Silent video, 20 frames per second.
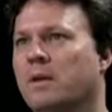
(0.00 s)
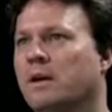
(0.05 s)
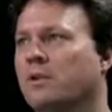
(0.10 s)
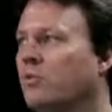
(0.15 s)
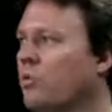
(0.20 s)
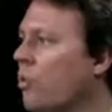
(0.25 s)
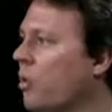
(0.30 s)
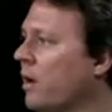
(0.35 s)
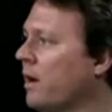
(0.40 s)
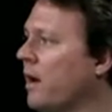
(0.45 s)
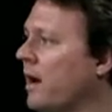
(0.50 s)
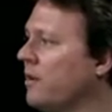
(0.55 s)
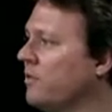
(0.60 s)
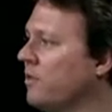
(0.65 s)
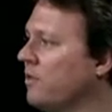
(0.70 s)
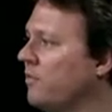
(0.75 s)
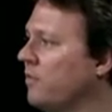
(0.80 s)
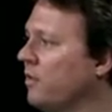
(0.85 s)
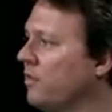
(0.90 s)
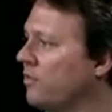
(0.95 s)
everything is
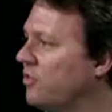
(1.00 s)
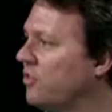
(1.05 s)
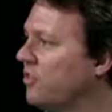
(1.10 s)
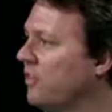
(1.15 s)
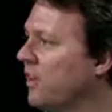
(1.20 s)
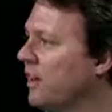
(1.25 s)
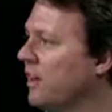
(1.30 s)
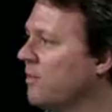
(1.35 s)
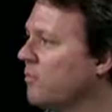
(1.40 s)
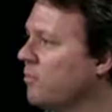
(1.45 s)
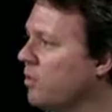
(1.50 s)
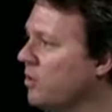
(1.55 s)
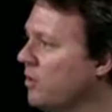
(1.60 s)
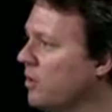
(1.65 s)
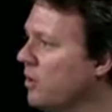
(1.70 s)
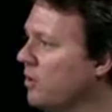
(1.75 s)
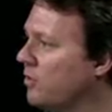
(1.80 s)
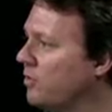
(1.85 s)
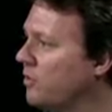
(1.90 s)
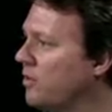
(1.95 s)
organized and it feels slick
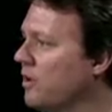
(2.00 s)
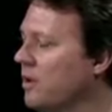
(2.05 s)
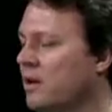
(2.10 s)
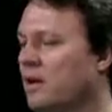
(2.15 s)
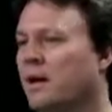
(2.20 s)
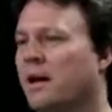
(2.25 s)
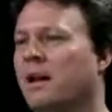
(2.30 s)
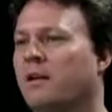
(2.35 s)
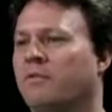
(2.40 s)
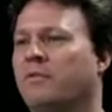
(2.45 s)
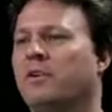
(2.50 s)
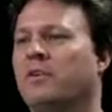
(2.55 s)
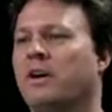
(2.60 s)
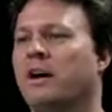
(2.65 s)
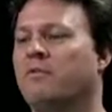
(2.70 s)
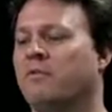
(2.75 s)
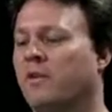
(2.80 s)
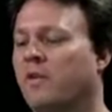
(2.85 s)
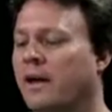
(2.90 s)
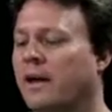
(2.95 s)
and produced, and I
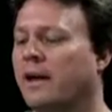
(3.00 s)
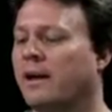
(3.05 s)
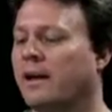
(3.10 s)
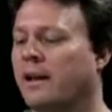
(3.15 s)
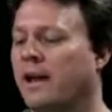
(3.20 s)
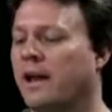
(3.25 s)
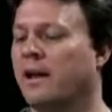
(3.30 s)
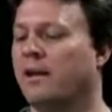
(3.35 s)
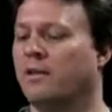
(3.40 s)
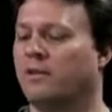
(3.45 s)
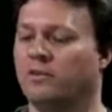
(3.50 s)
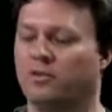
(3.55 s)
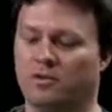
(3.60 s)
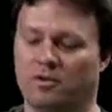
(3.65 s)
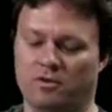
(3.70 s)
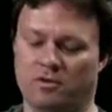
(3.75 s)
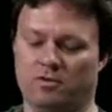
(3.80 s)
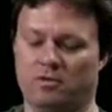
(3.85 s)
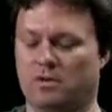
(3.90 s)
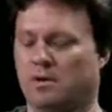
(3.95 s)
feel like I could hand
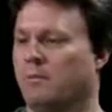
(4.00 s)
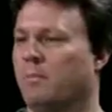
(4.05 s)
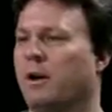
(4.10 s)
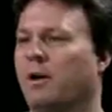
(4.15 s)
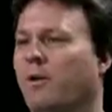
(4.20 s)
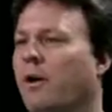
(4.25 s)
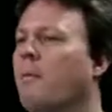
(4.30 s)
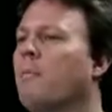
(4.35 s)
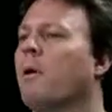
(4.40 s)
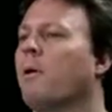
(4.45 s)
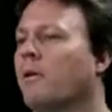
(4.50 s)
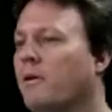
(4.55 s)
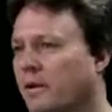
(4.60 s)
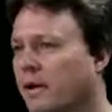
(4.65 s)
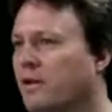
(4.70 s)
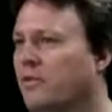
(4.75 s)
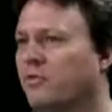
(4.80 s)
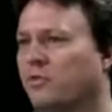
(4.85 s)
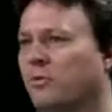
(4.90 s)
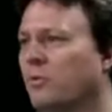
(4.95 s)
it to my
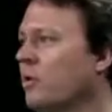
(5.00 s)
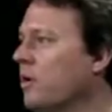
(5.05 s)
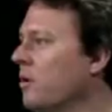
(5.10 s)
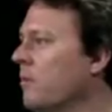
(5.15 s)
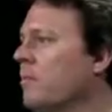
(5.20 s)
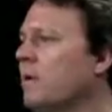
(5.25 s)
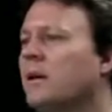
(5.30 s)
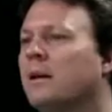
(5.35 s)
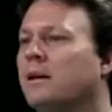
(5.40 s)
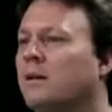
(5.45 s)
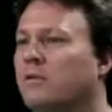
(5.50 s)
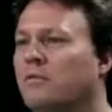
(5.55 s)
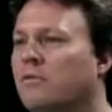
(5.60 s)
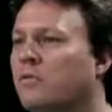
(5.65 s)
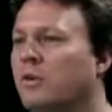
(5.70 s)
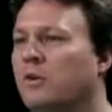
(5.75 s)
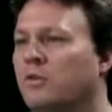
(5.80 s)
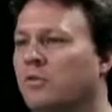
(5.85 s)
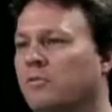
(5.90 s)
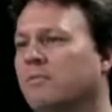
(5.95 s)
grandmother and she wouldn't be
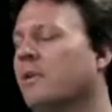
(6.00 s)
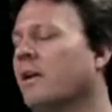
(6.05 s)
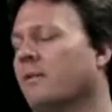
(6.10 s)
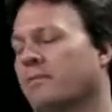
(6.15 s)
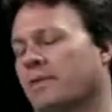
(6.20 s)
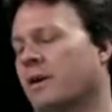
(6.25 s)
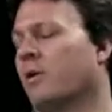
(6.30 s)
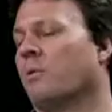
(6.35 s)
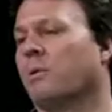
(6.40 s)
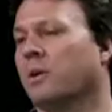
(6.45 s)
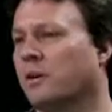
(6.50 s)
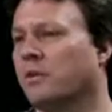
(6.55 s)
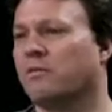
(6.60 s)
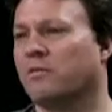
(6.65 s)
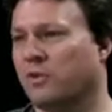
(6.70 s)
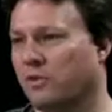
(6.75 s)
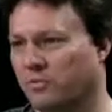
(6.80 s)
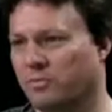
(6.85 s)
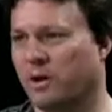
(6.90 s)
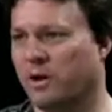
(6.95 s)
confused,
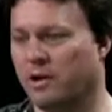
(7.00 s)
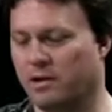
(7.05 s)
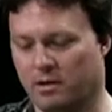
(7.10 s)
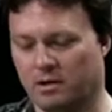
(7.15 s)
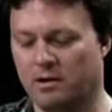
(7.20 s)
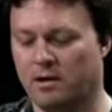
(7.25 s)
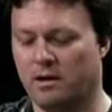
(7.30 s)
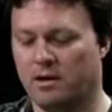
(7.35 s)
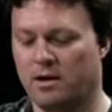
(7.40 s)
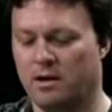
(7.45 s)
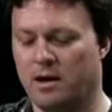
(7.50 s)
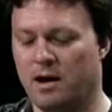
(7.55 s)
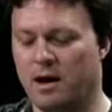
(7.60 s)
terribly confused by it.